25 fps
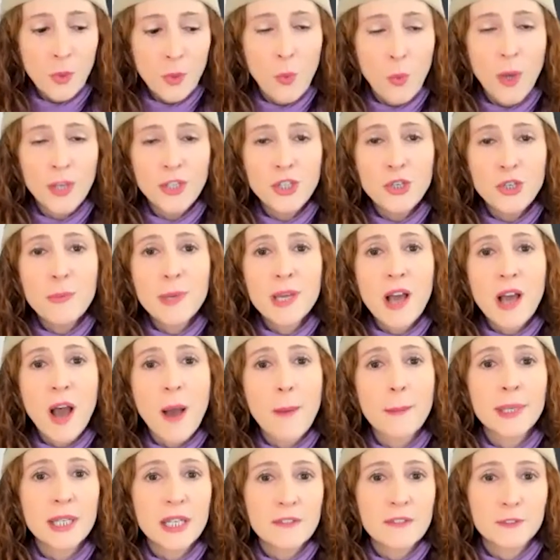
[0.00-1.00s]
when you
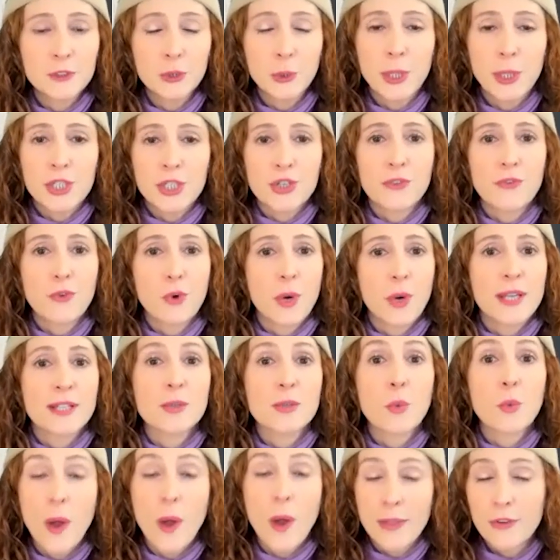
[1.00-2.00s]
become an influential voice,
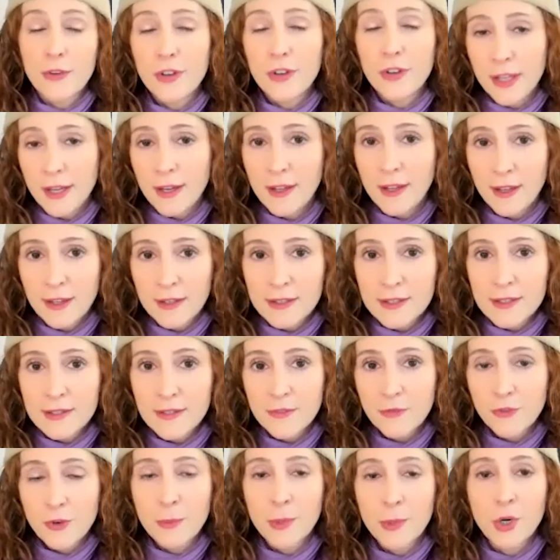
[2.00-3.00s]
whether it is
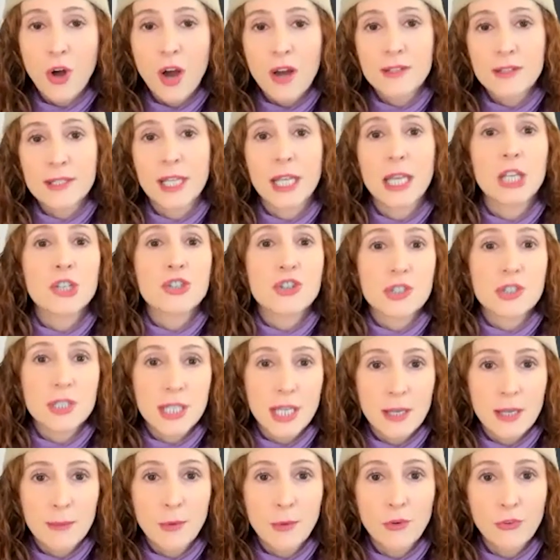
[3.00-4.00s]
from across the kitchen
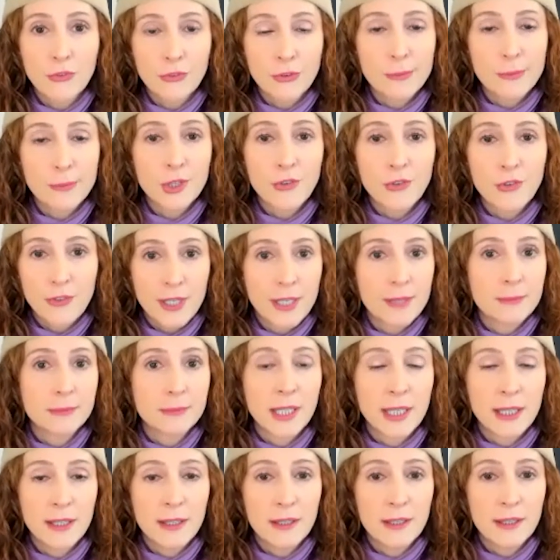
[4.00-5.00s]
table from your
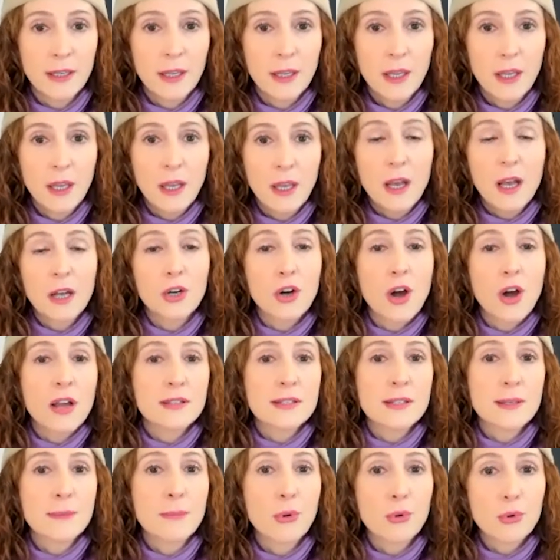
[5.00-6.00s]
family, across
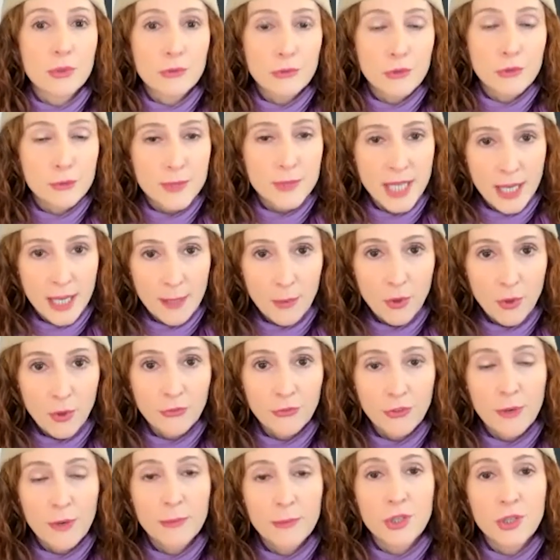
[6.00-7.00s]
the boardroom table
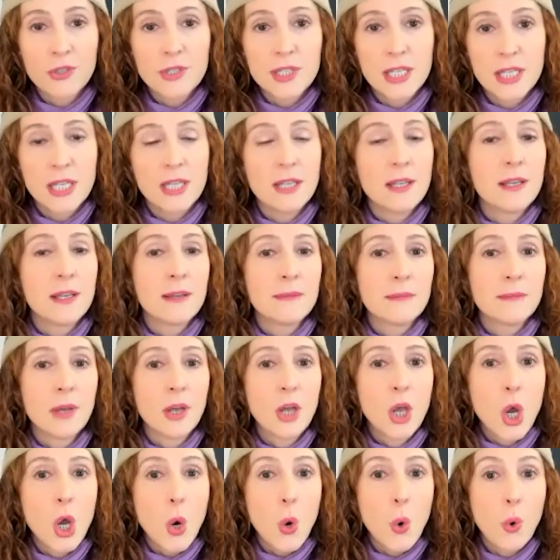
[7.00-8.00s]
from your team,
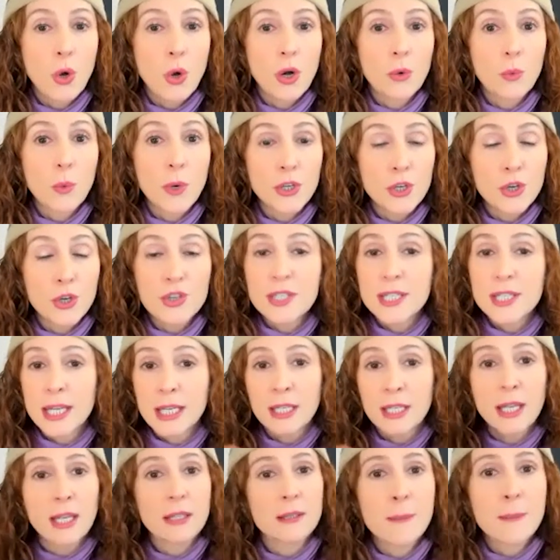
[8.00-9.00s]
or when you're
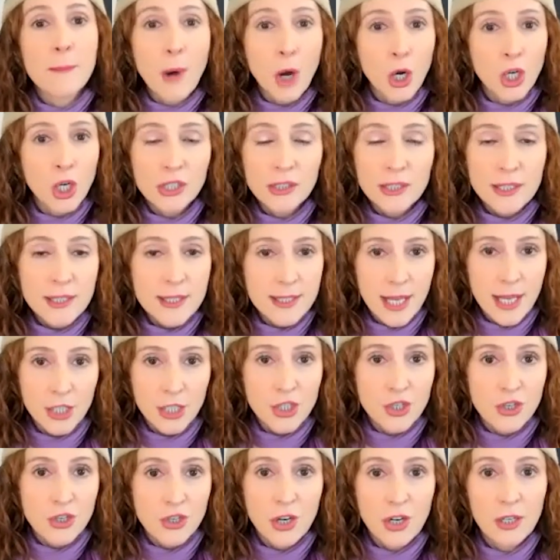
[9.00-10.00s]
standing at the Barclay
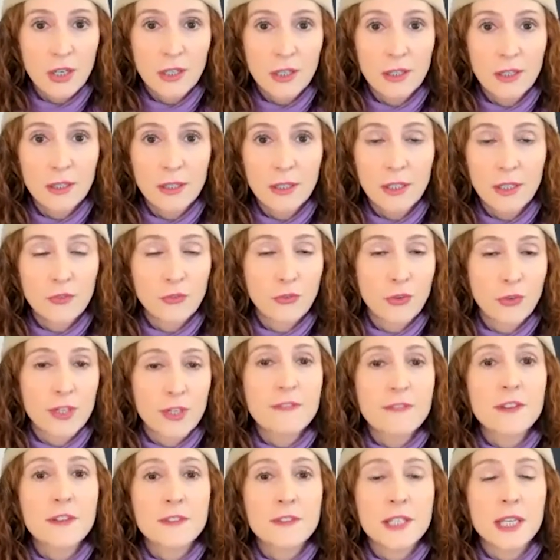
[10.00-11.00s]
Center in front of
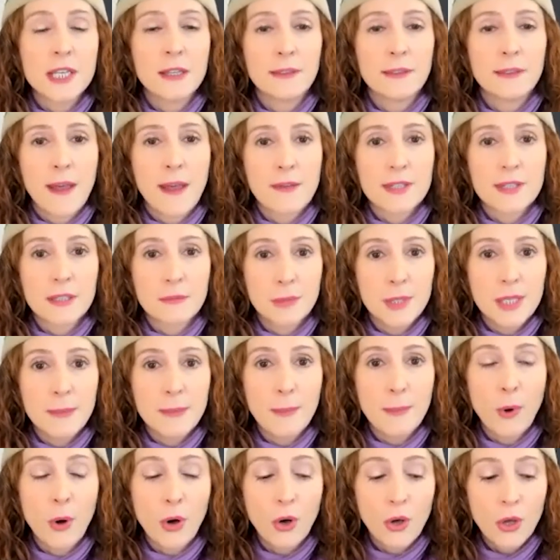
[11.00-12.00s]
15,000
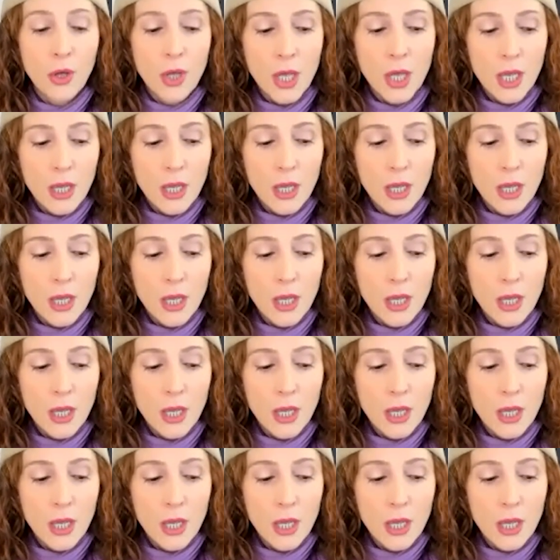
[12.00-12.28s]
people,